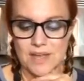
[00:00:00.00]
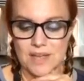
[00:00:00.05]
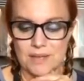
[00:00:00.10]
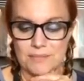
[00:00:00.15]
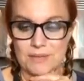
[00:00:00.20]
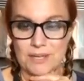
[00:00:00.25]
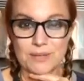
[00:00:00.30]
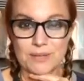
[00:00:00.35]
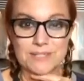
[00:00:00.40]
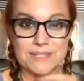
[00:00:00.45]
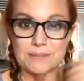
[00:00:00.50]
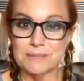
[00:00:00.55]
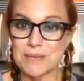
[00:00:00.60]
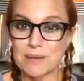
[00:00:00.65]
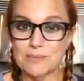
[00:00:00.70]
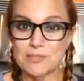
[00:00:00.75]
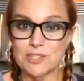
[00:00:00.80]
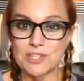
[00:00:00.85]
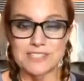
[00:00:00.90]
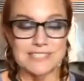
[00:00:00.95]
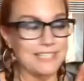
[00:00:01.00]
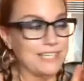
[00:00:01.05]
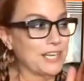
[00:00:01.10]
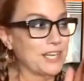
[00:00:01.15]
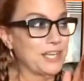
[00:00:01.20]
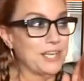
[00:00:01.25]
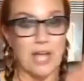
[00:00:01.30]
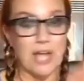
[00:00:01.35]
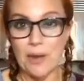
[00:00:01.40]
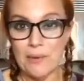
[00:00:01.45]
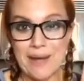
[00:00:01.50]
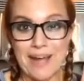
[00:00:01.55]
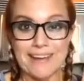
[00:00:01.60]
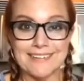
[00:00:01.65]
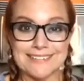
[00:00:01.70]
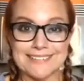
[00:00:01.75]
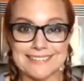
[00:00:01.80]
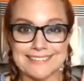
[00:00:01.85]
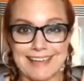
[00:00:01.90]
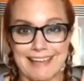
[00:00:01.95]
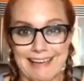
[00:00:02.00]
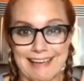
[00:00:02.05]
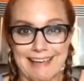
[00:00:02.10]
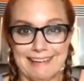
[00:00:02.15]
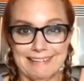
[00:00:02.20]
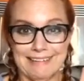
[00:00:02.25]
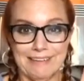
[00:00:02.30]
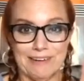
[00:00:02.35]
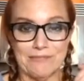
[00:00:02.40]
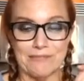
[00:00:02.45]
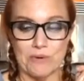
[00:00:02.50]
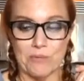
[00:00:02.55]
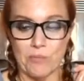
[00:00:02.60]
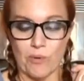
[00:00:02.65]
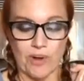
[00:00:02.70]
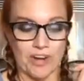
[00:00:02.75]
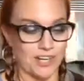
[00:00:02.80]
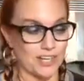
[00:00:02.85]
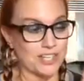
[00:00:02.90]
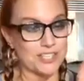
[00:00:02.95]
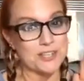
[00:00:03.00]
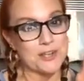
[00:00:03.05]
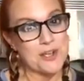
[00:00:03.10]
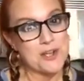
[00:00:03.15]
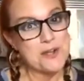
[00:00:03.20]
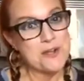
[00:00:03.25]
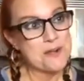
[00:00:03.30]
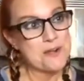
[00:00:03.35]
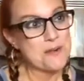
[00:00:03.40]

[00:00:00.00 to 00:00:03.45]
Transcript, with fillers: Um, you know, sometimes you just need to go outside, you know, from work and just